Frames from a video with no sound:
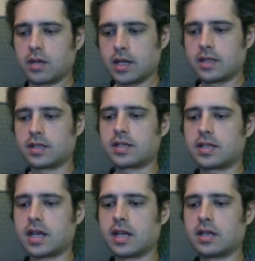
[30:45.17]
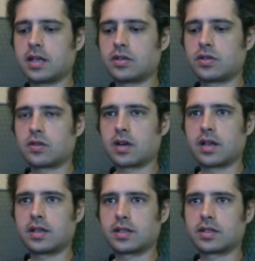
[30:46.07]
and San
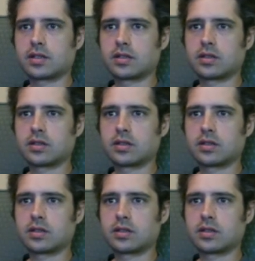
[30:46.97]
Andreas.